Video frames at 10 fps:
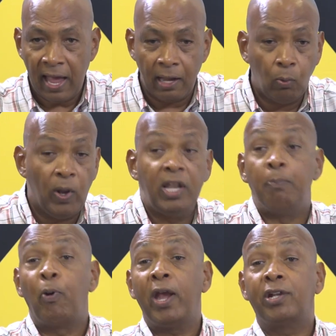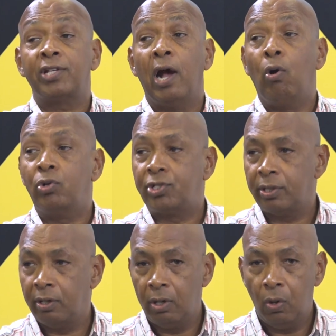and when it breaks out,
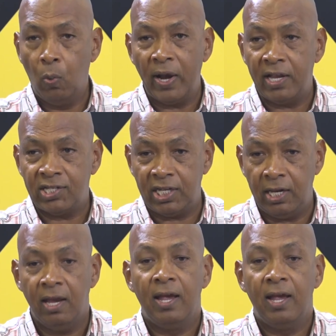what is he?